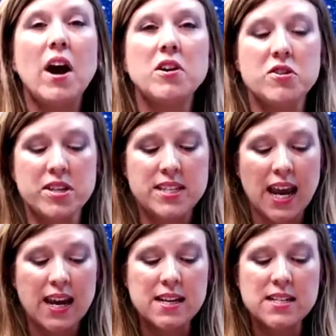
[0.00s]
We
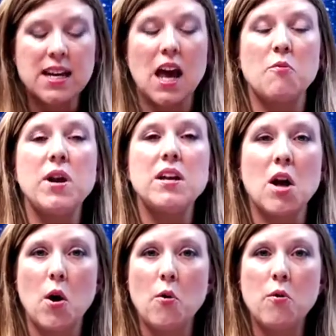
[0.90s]
understand and we
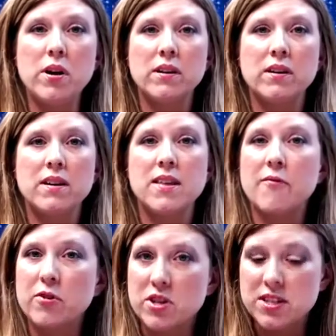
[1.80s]
know
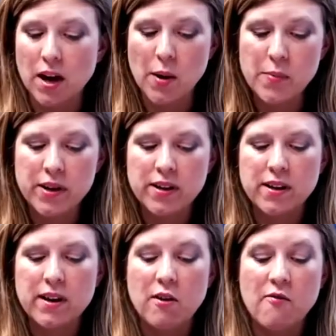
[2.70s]
that for
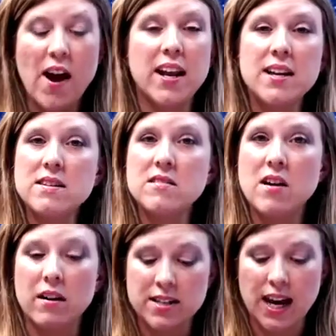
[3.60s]
some,
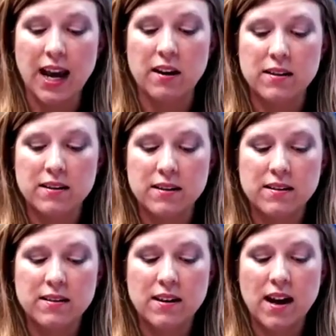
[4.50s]
finances are tight.
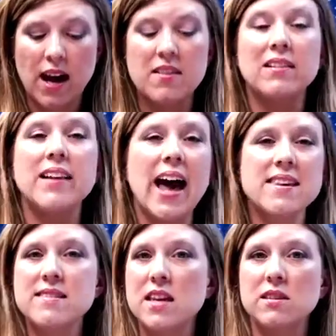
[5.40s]
And the
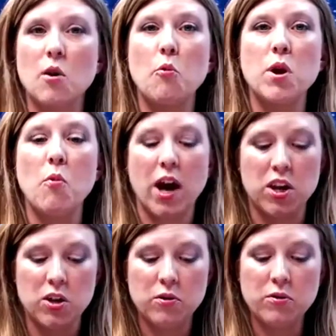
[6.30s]
last thing we
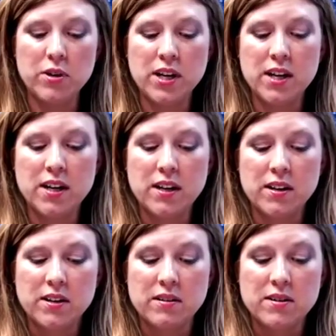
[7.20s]
want you
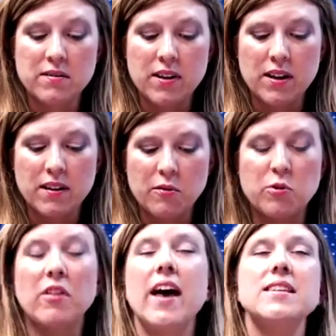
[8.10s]

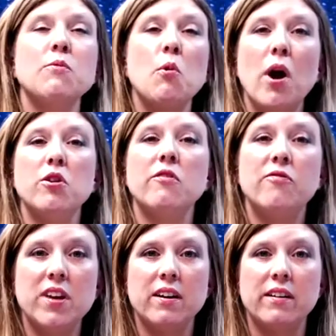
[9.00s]

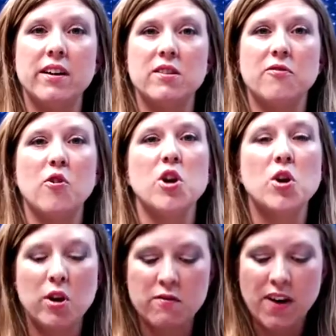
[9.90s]
to feel is for
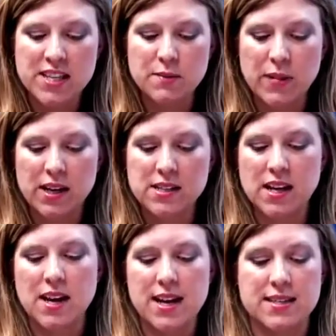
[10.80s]
your
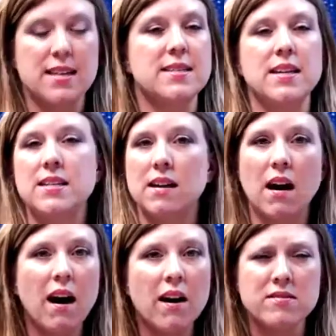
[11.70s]
investment in SAC to
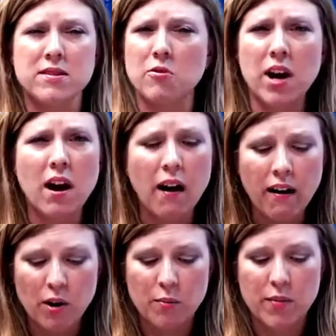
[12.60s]
cause great
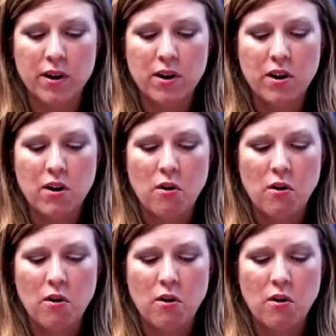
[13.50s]
harm